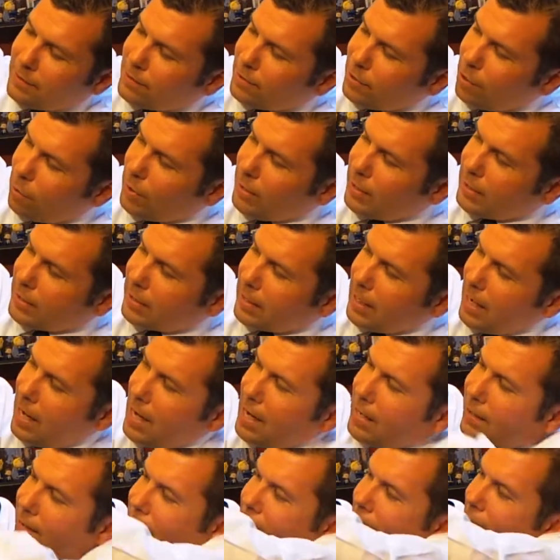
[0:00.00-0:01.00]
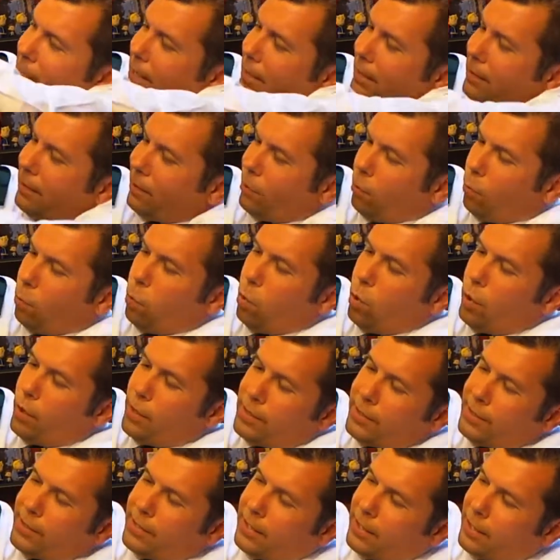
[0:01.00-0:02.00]
so it's got like the
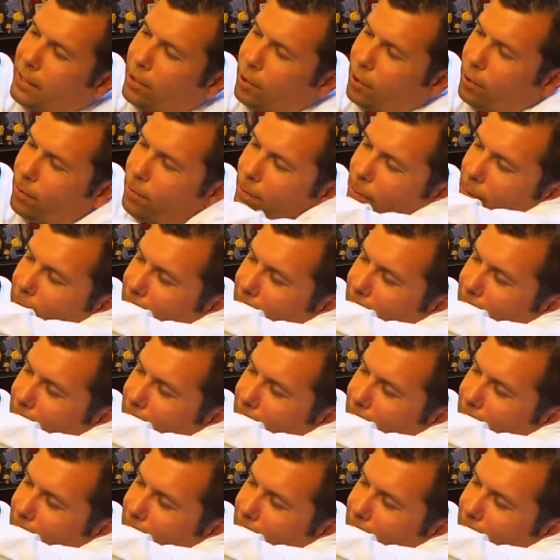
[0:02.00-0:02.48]
woods here,